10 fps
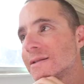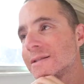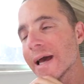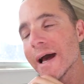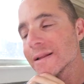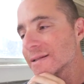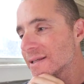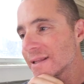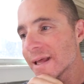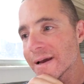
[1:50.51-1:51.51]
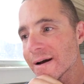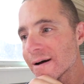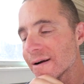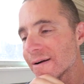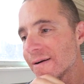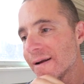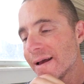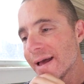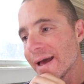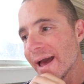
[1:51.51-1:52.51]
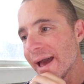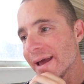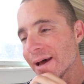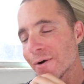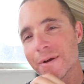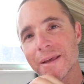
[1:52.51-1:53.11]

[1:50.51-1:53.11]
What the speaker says: talented they are and how